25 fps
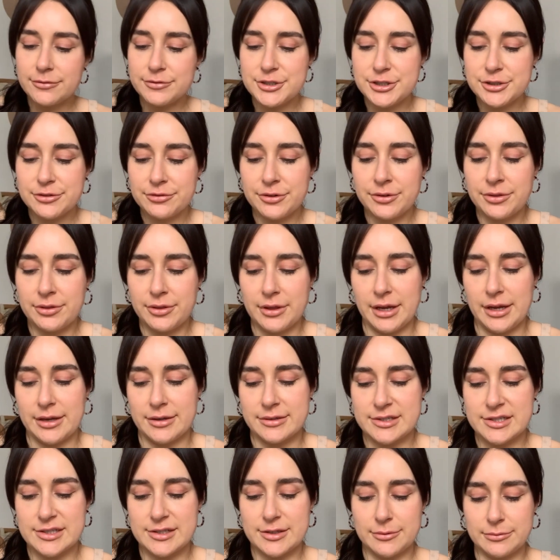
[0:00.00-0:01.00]
of different
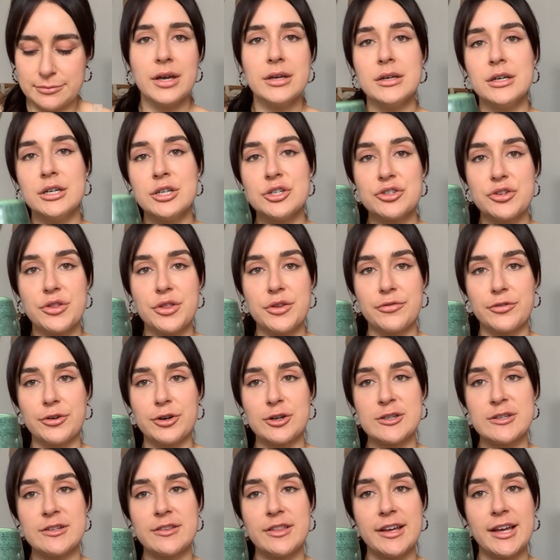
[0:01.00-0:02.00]
things. So the
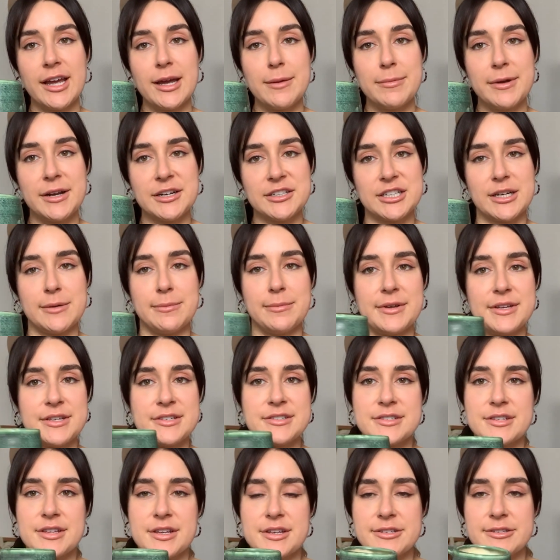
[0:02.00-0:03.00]
first thing I picked up
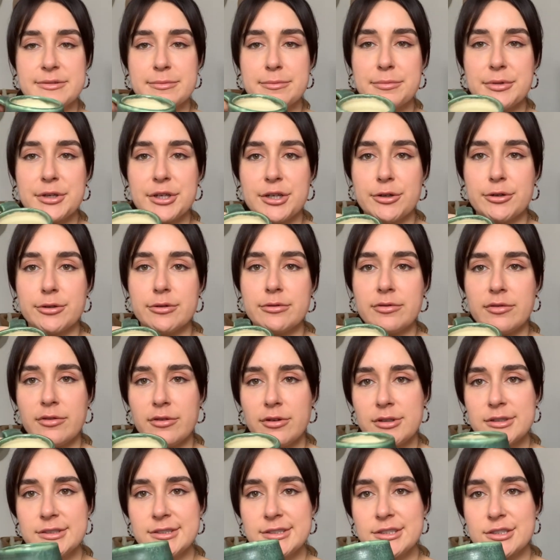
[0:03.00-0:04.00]
is this
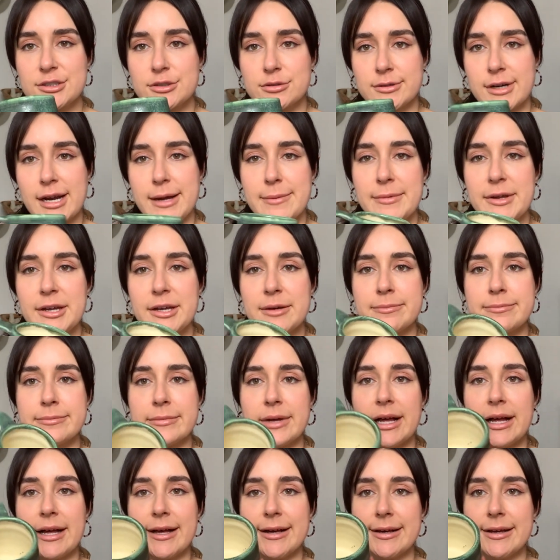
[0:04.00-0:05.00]
beautiful ceramic
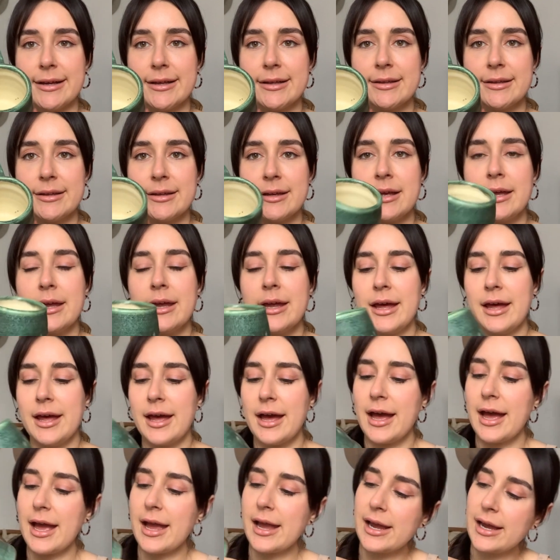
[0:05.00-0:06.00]
mug.
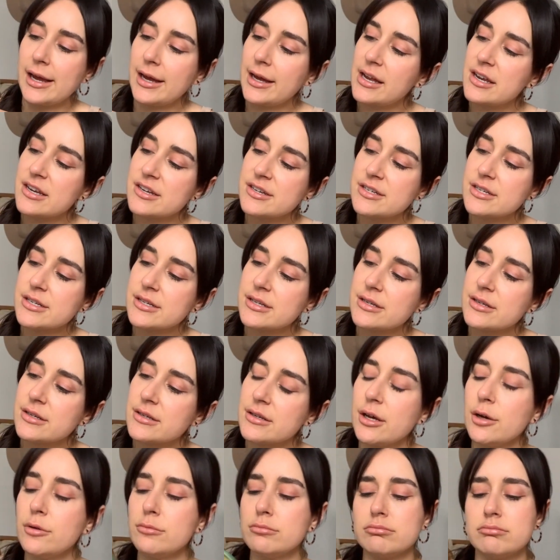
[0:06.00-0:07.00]
And,
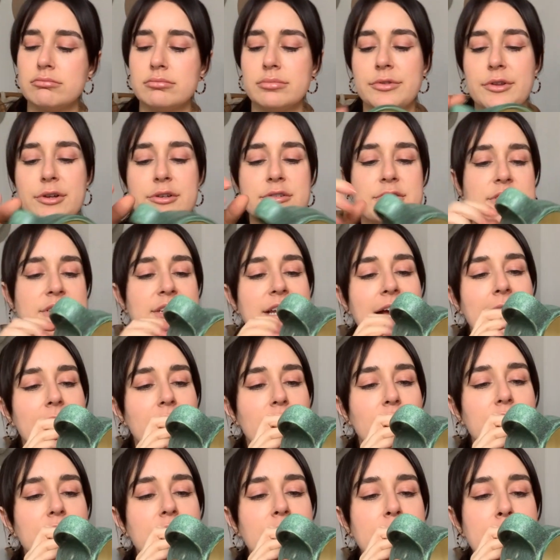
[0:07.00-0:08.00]
oh, there's a tag
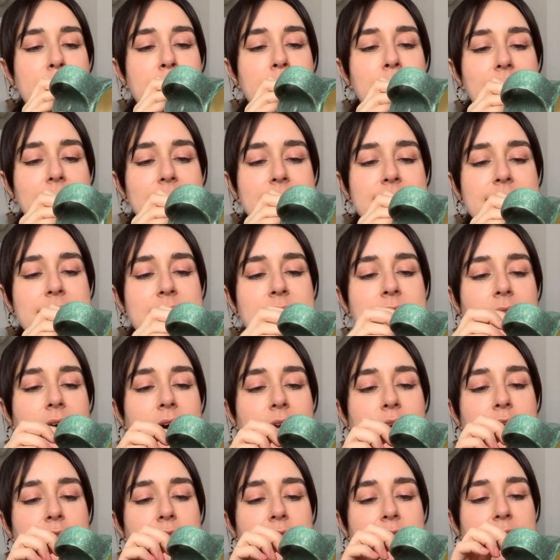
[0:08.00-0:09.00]
on it, but
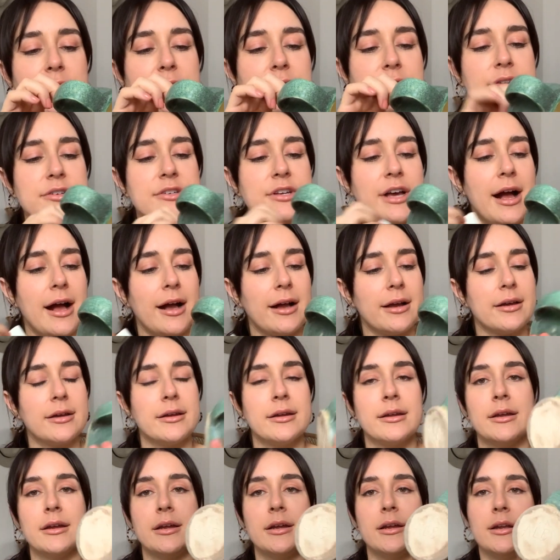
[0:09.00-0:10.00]
underneath the tag,
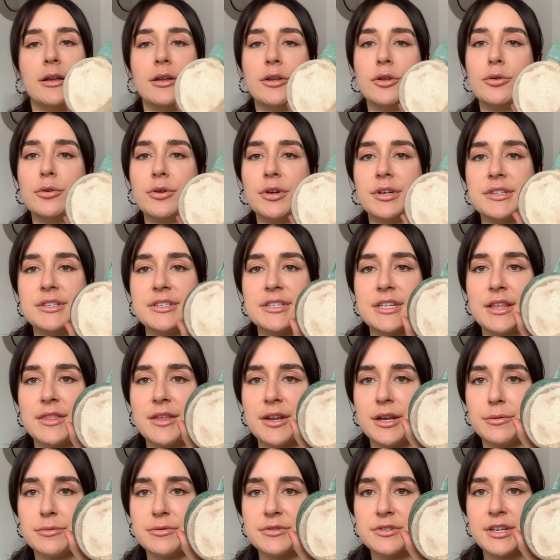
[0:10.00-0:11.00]
you can see
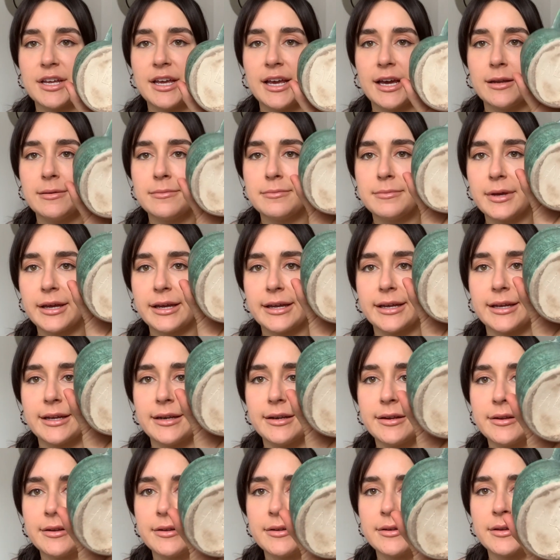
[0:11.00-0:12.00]
that it was
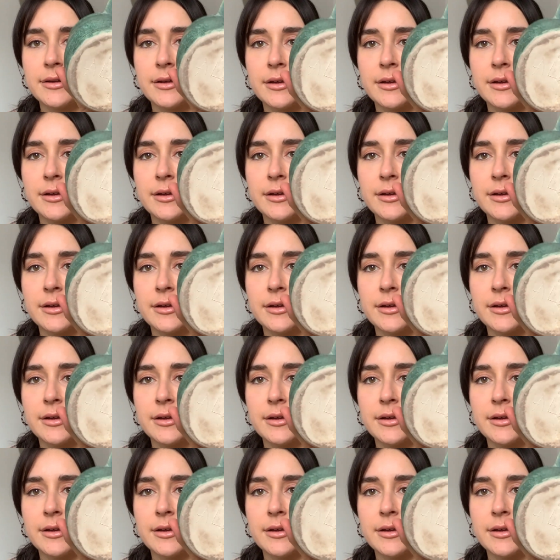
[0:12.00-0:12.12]
handmade.